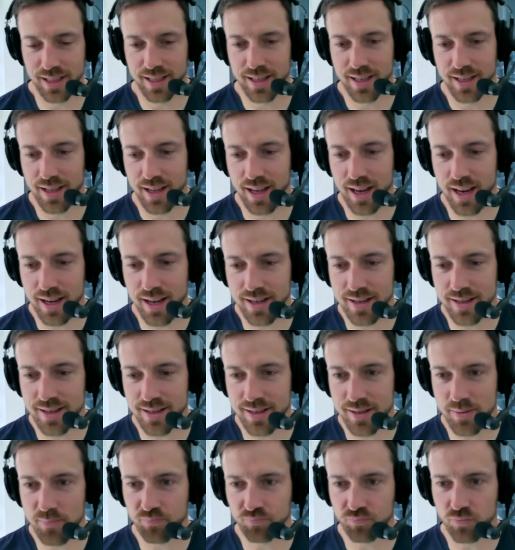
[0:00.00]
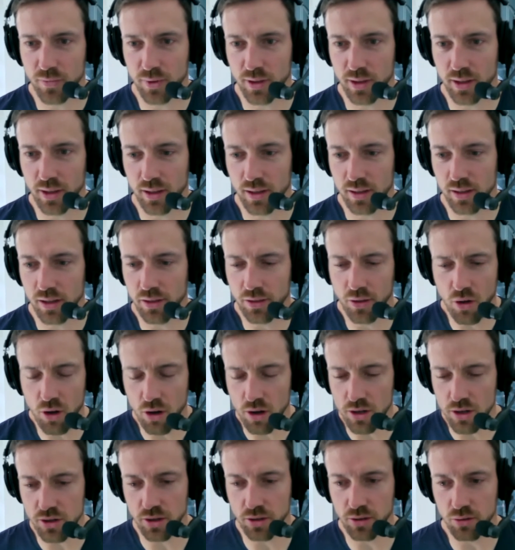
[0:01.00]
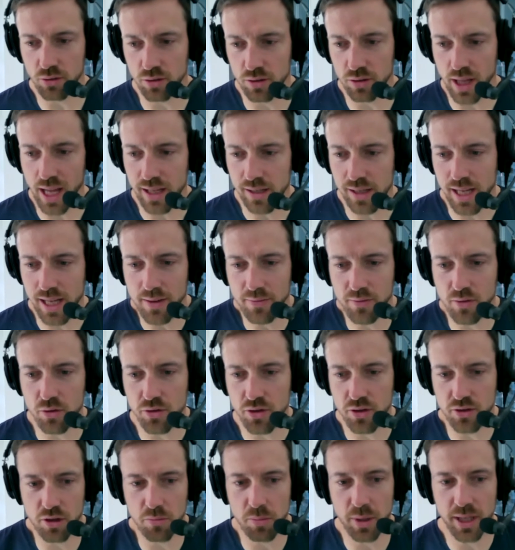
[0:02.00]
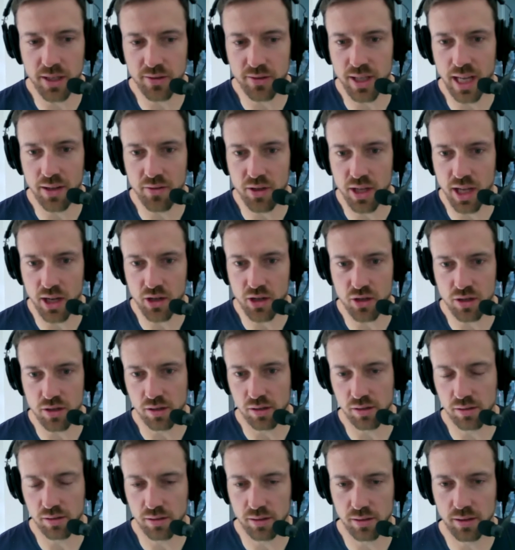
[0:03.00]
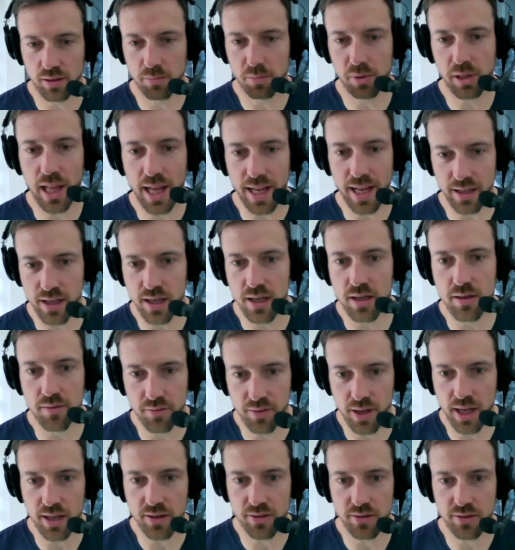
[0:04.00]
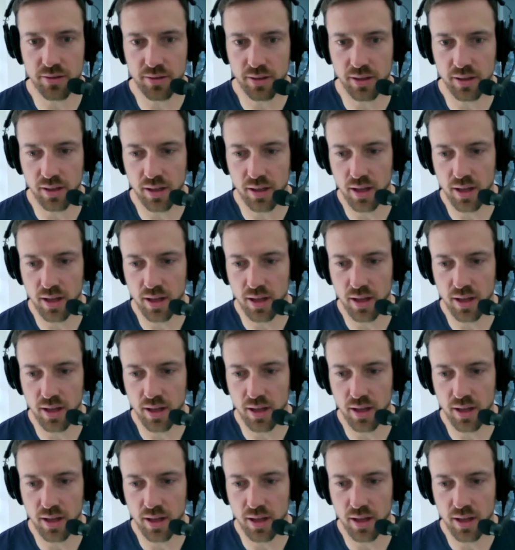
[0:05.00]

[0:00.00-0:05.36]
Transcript: And the third, I just thought Air Force is the biggest aviation player in defence.